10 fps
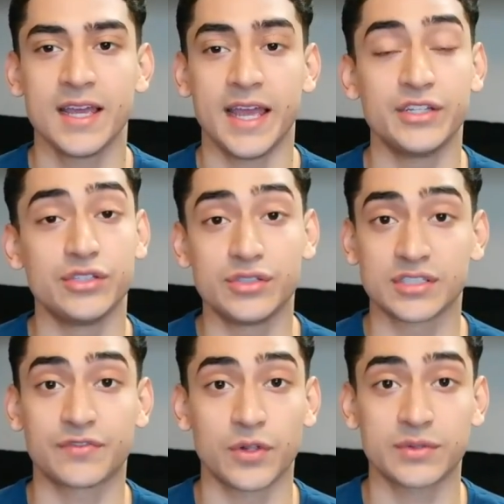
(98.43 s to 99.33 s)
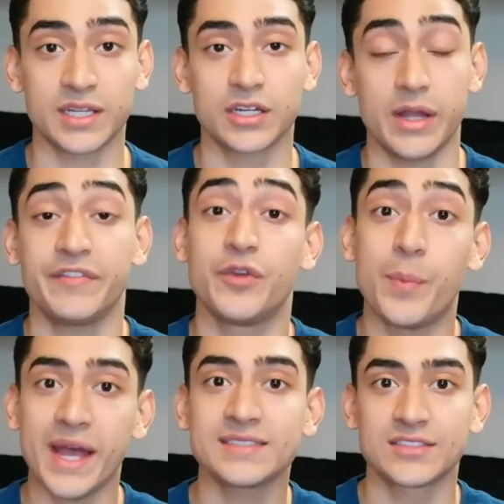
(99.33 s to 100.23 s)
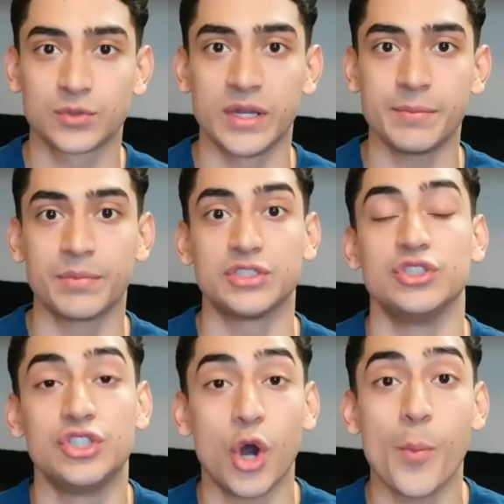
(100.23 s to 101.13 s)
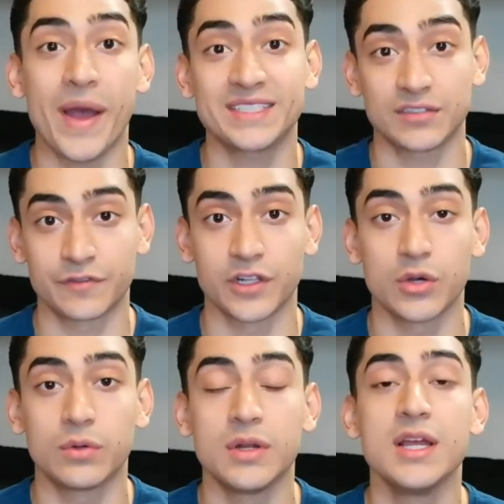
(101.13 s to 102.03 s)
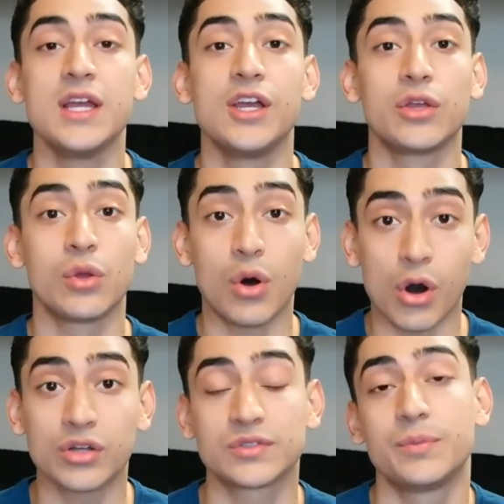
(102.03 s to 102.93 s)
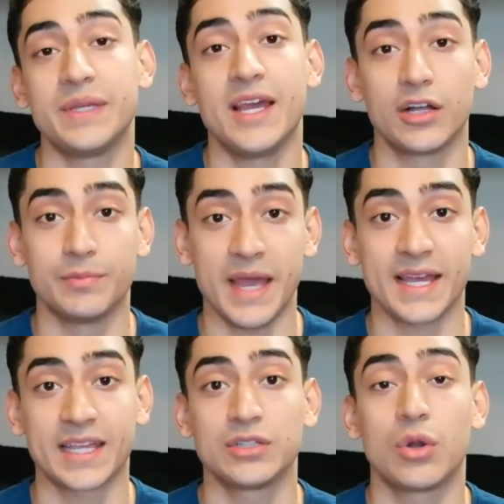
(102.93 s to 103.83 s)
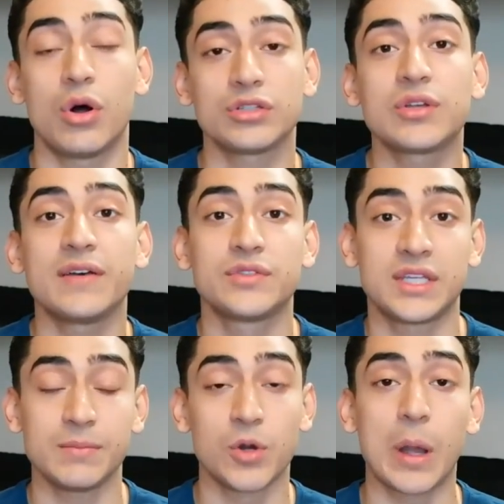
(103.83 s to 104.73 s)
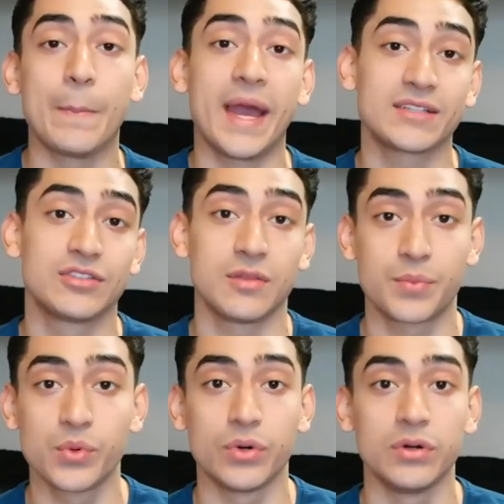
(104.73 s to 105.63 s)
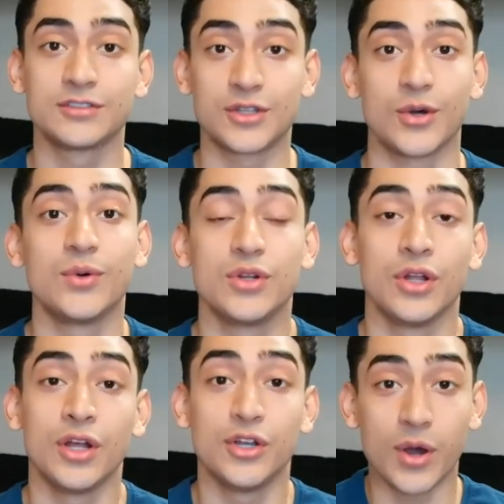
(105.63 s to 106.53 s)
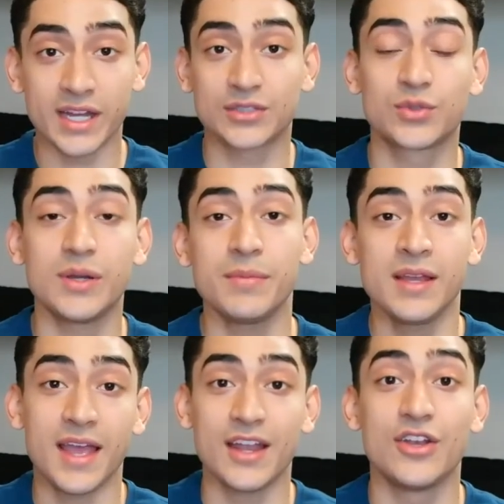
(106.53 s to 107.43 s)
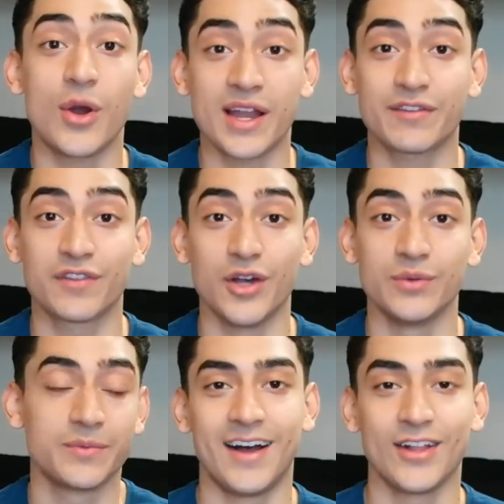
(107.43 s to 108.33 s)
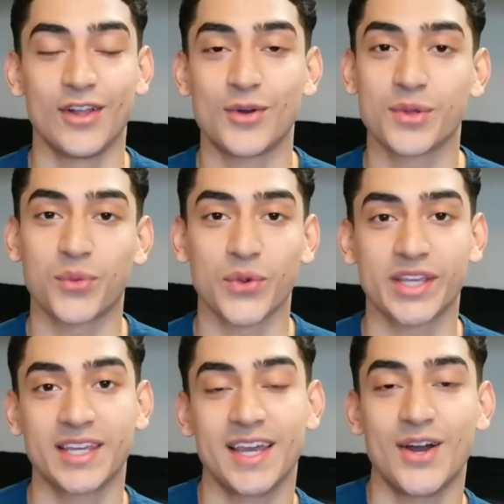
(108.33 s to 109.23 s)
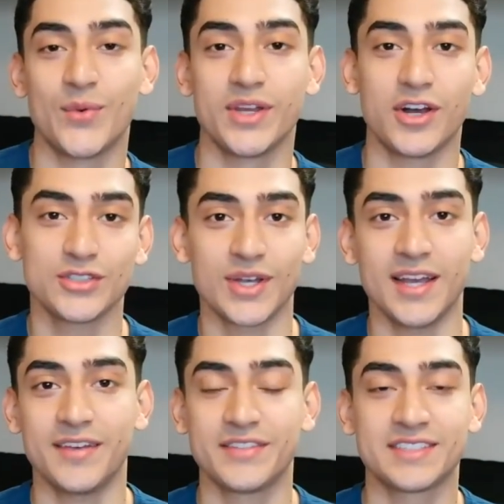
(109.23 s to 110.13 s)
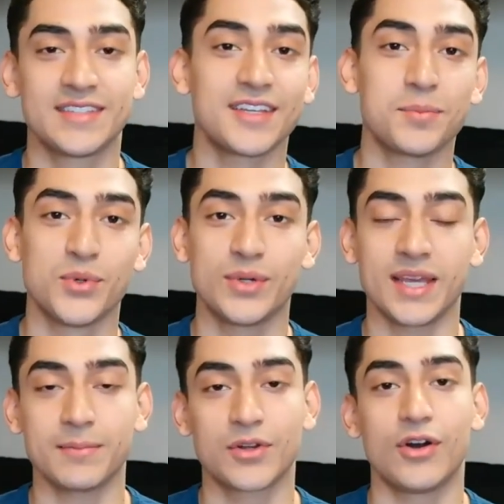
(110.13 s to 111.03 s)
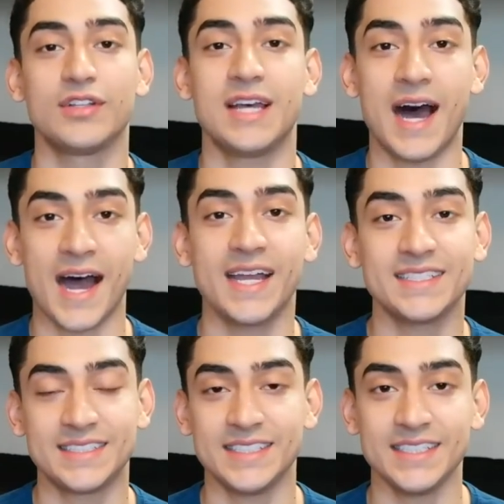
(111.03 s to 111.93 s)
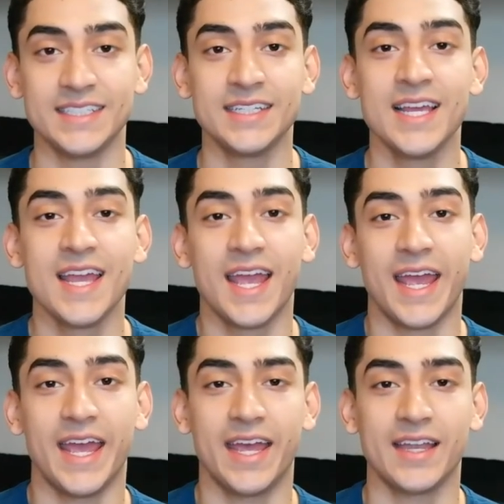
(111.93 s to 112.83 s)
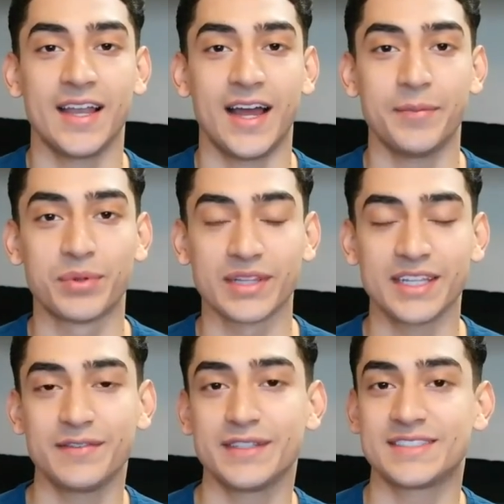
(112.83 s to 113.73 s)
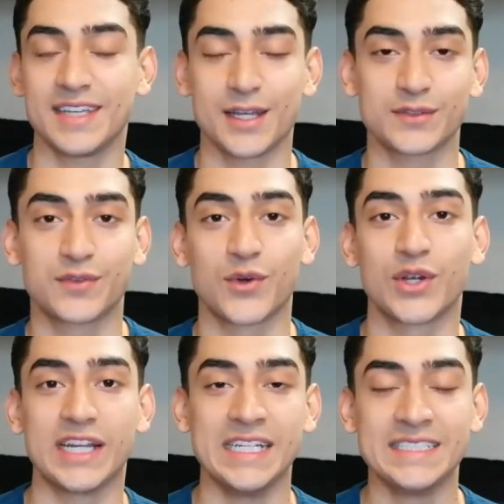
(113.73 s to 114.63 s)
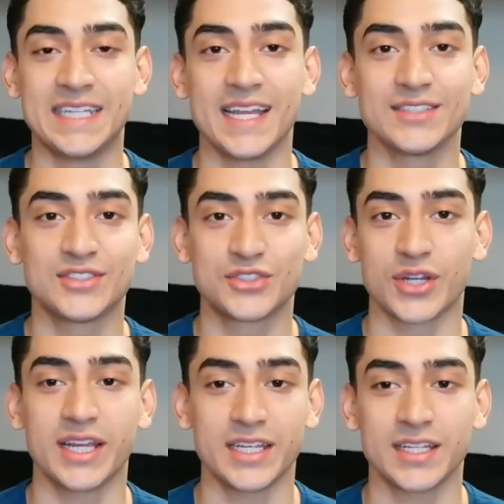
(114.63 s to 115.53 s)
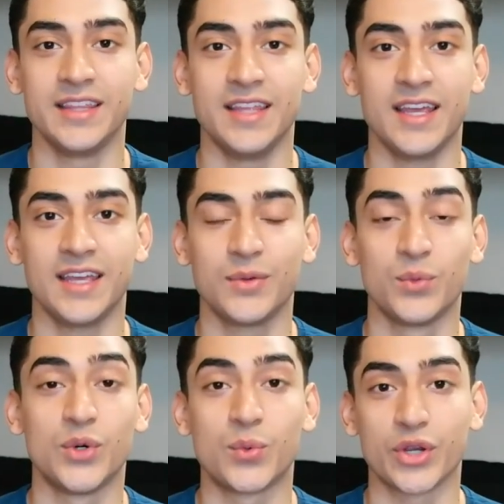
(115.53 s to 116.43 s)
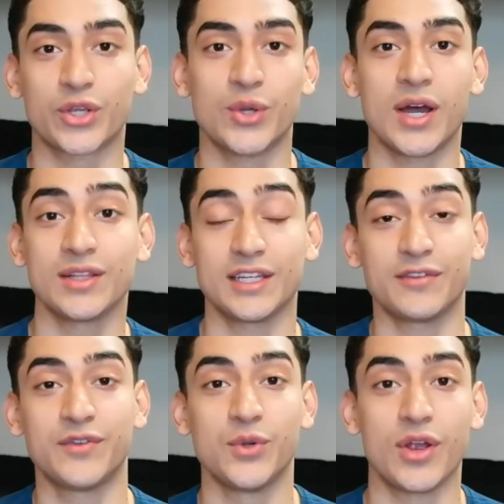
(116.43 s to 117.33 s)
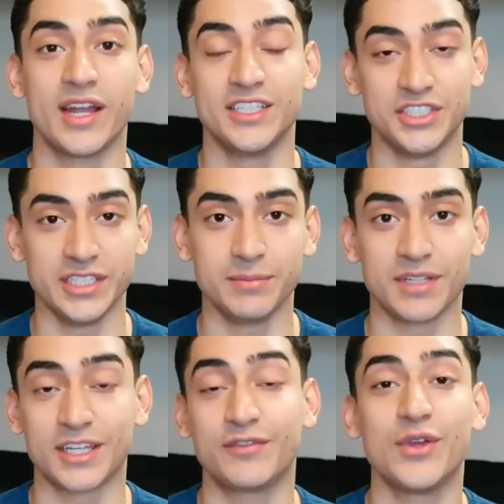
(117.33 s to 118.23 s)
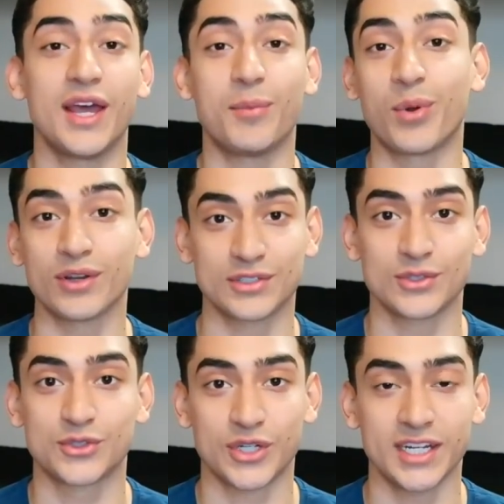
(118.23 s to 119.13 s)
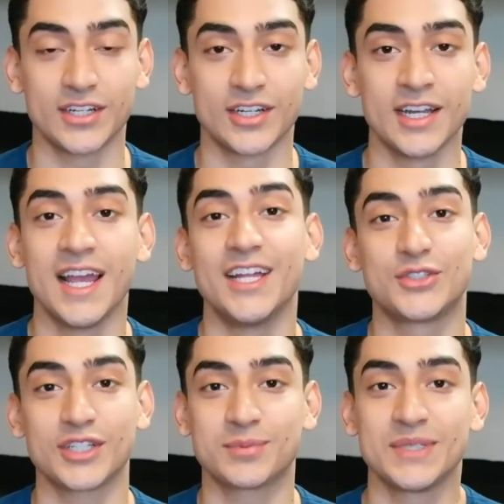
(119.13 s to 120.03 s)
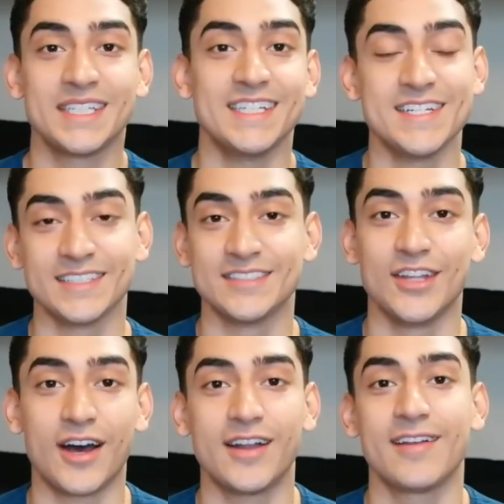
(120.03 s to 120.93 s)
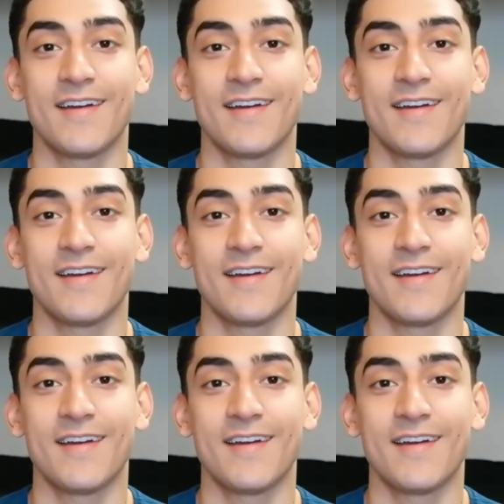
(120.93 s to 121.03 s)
and you just float there. If you pass the swim but you don't pass the float, you'll also be held back and you'll also have to keep going back to the pool. So know how to swim, know how to float. Along with working out, we also have this thing in boot camp called IT and I believe it stands for intense training. They will work you out like if you were at a gym, like if you had a personal trainer, and trust me, it is not